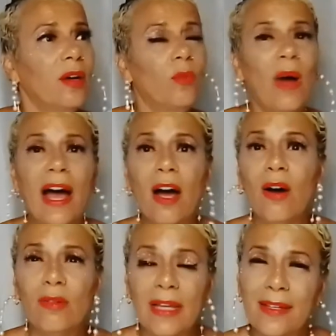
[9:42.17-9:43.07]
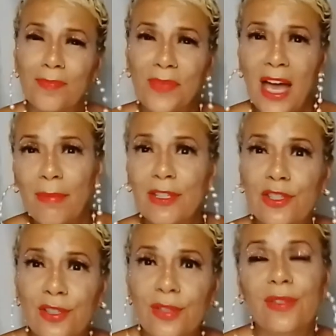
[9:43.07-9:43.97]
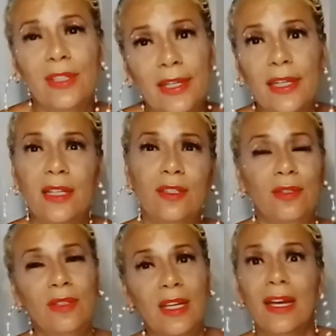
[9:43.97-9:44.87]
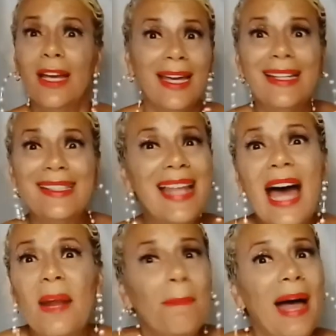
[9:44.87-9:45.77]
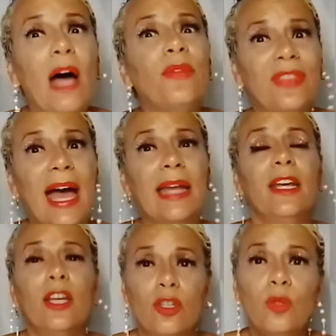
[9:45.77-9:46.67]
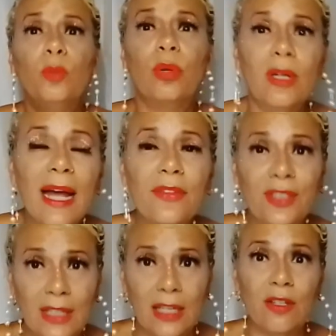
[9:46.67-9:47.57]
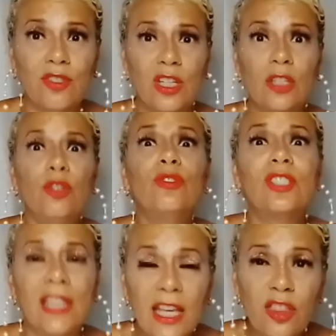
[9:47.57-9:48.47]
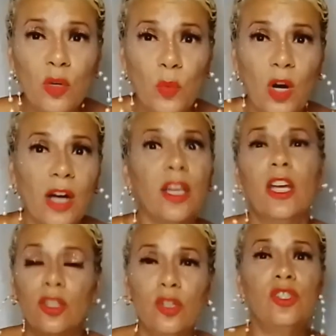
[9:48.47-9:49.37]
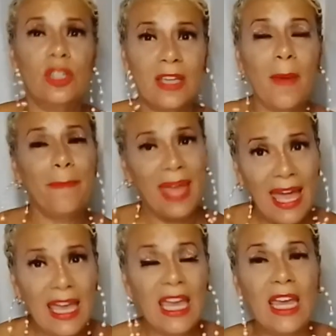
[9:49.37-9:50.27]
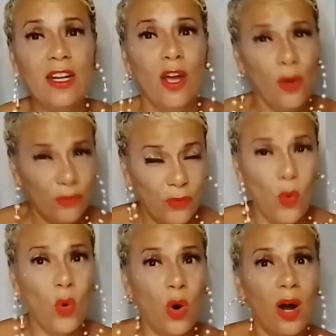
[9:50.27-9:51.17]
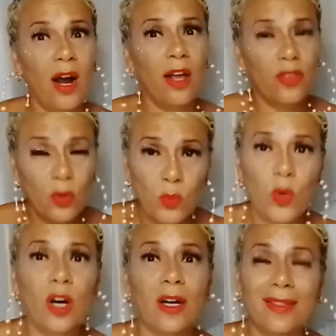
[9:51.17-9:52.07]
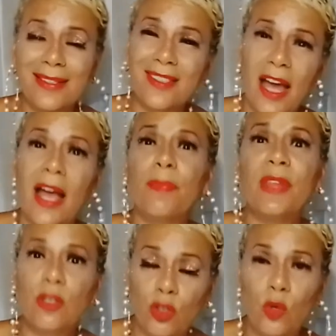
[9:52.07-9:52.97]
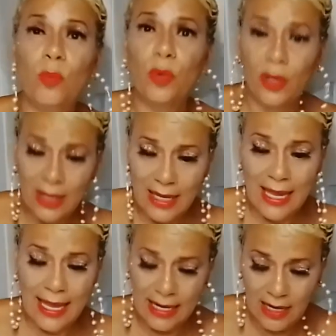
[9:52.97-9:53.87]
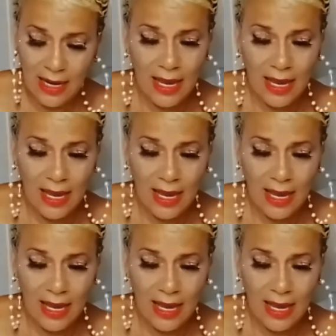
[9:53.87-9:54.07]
wow, like how much do you need? Do you need? It is not about that. You put out the energy, you did the work, you should get paid for the work, the time that you put in.